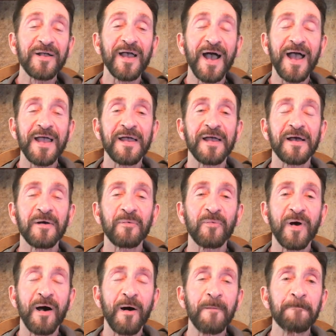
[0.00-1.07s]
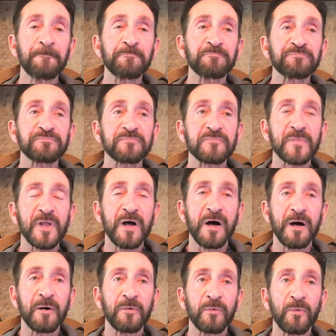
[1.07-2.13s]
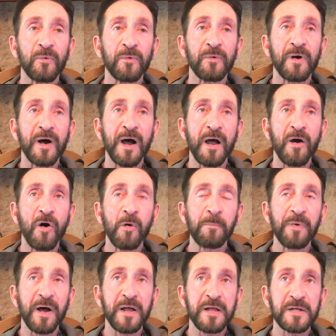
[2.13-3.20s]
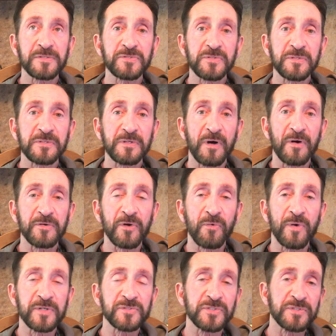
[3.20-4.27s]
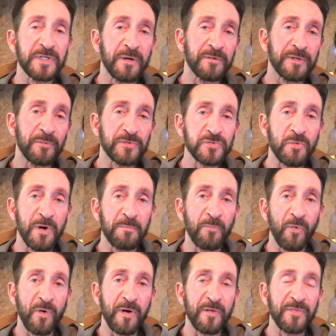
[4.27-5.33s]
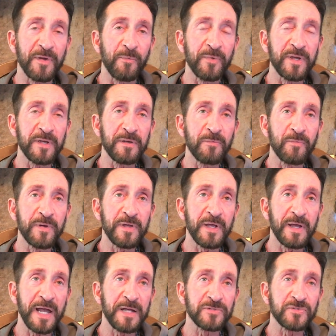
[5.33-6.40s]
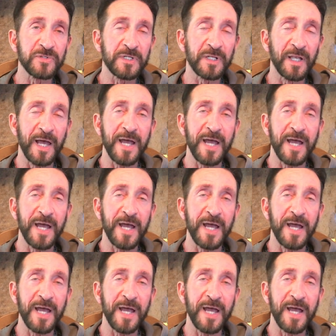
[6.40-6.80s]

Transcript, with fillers: okay. Well, uh, I hope I answered all your questions. There, there was one more that we we answered it